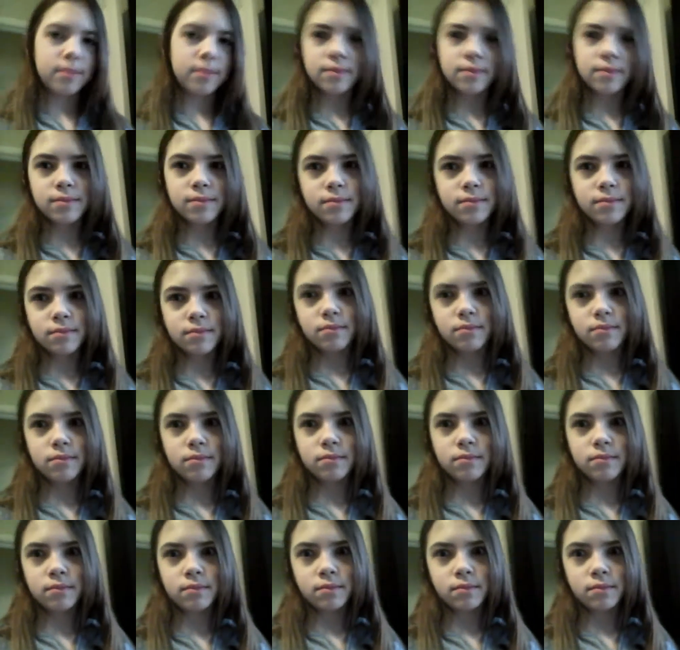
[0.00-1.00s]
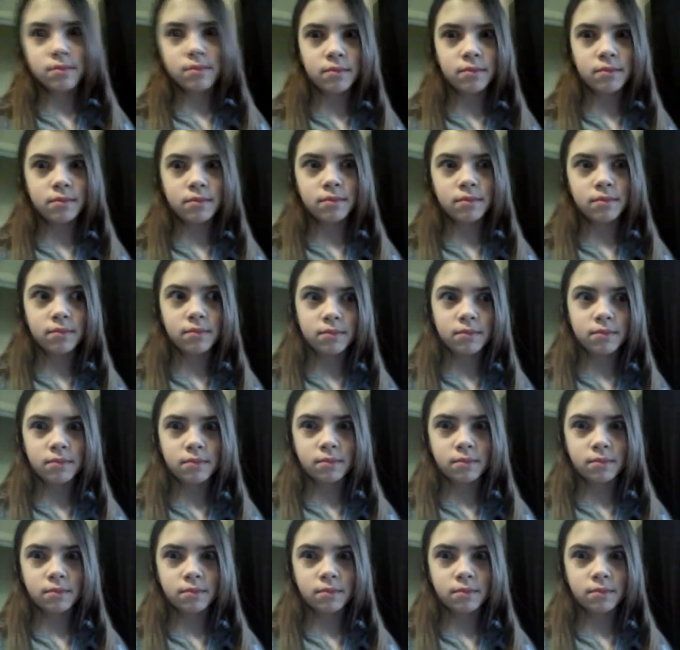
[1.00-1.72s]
(no one is talking)